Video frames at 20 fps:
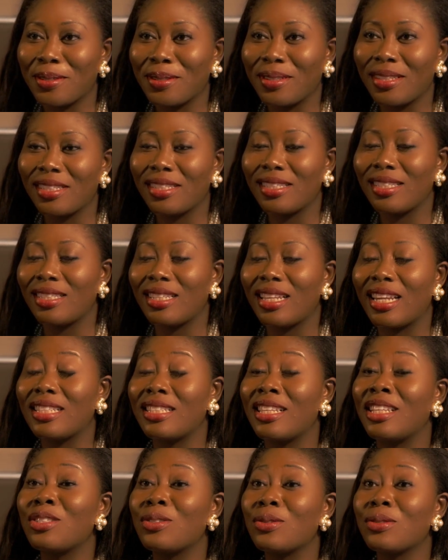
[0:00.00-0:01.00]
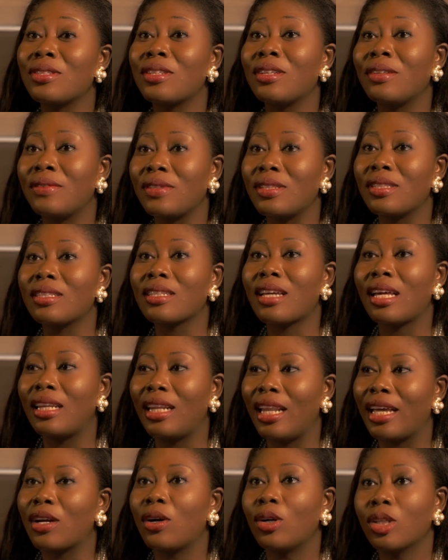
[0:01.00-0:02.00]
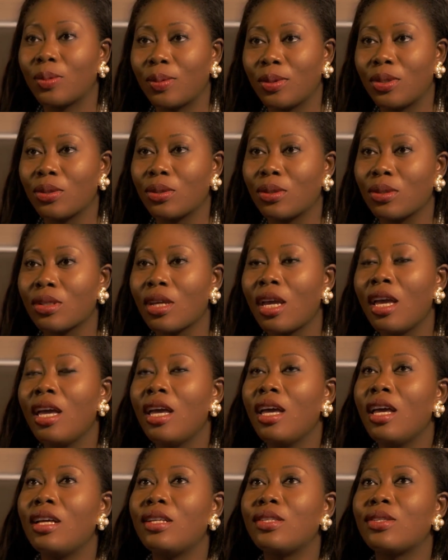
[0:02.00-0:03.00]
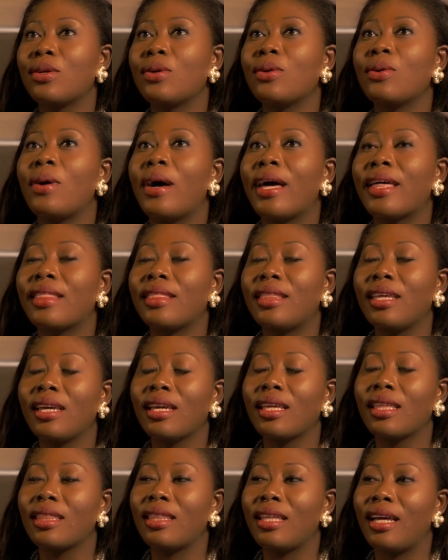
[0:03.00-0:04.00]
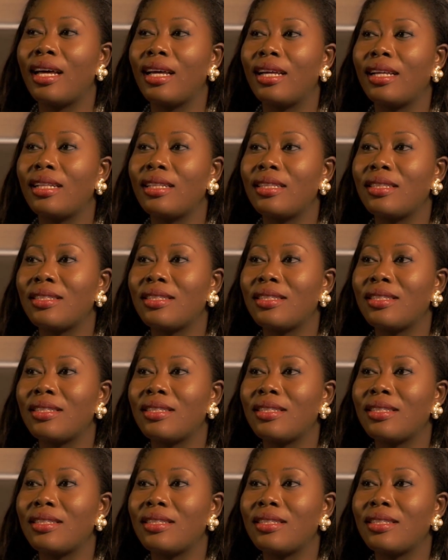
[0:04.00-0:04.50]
This is an essential service, kind of like hospitals. So I think that